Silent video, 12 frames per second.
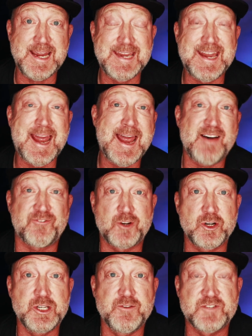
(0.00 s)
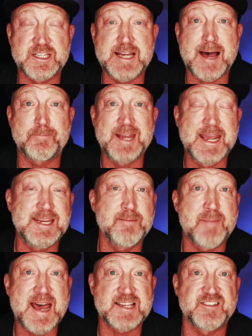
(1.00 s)
and after you've stopped any
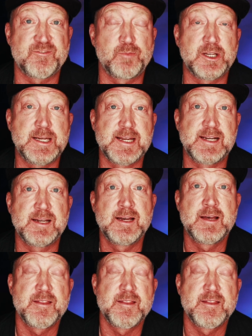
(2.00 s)
massive bleeding,